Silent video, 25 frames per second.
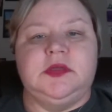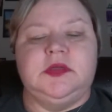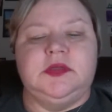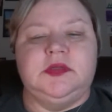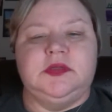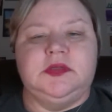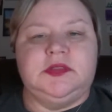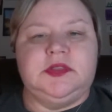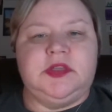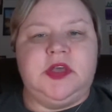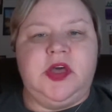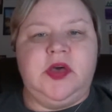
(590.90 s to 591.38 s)

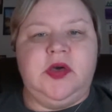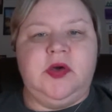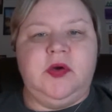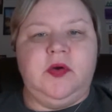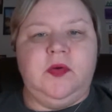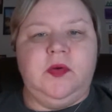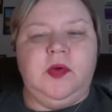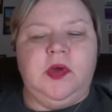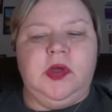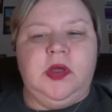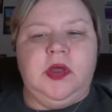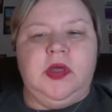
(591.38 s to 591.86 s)

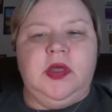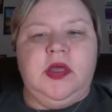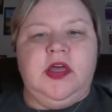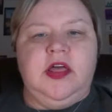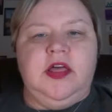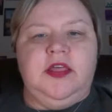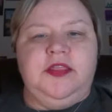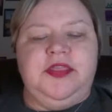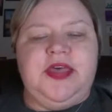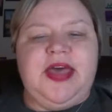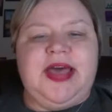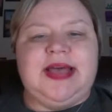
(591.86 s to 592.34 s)
So
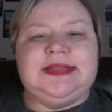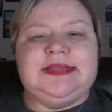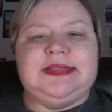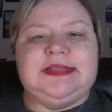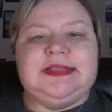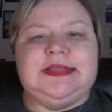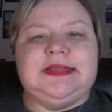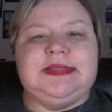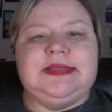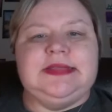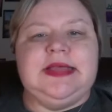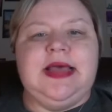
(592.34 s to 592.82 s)

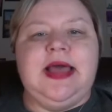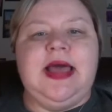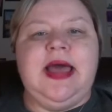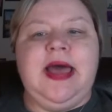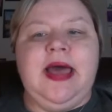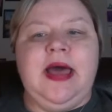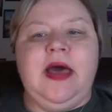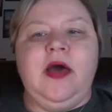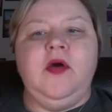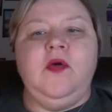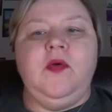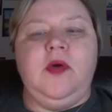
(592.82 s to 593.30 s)
that's
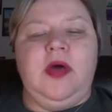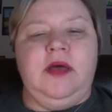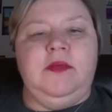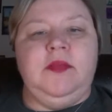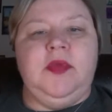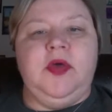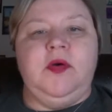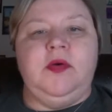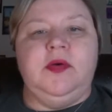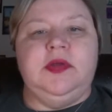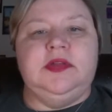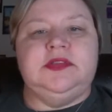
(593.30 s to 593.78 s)
how
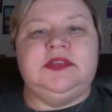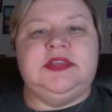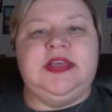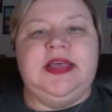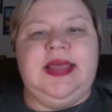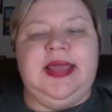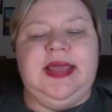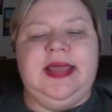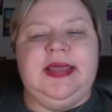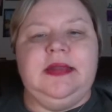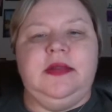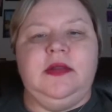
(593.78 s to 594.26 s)
I'm going to
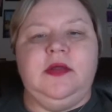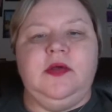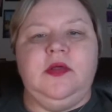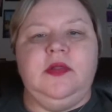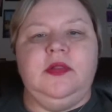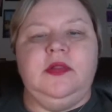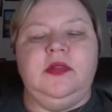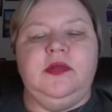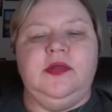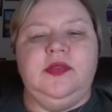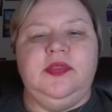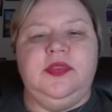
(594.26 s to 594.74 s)

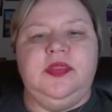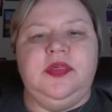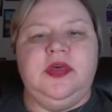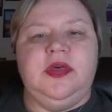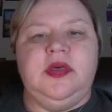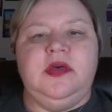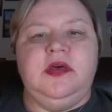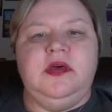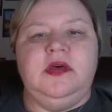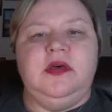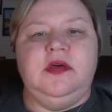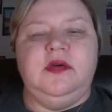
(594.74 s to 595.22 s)
handle
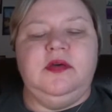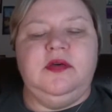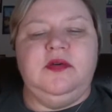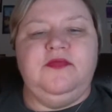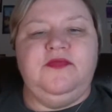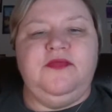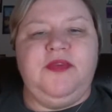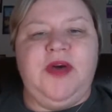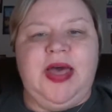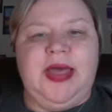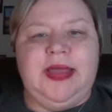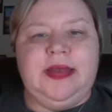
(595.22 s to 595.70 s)
the
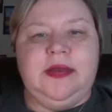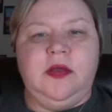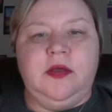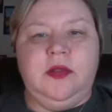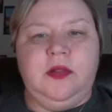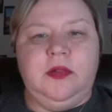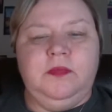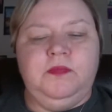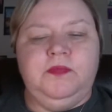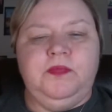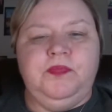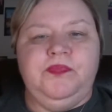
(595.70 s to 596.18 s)

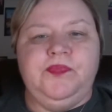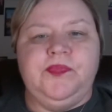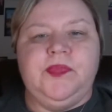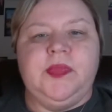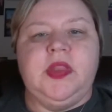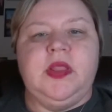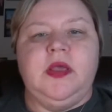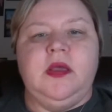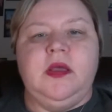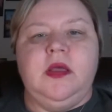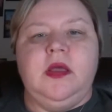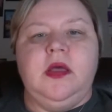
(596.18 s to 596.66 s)
final.
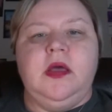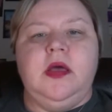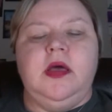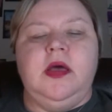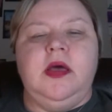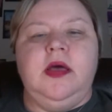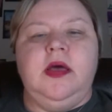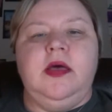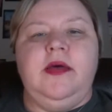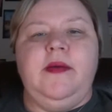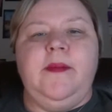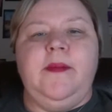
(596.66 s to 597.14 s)

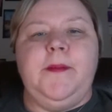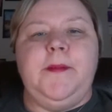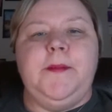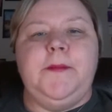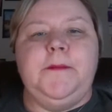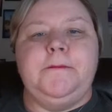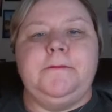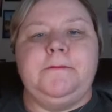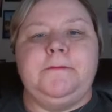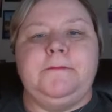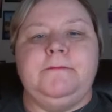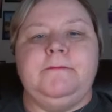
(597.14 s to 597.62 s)
I
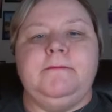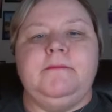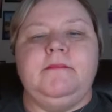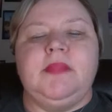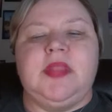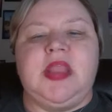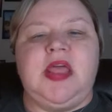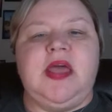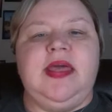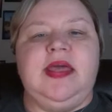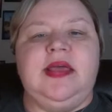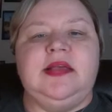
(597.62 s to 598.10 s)

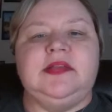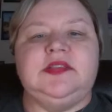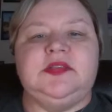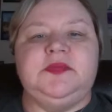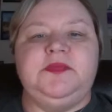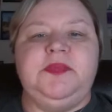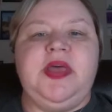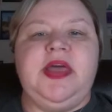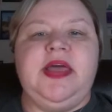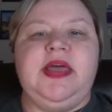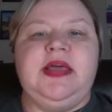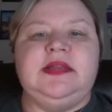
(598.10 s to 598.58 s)

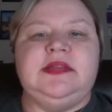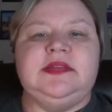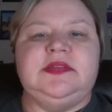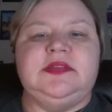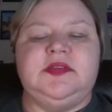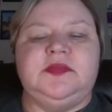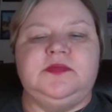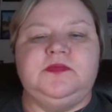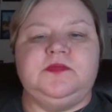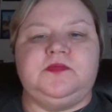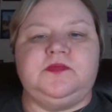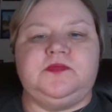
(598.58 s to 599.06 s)
expect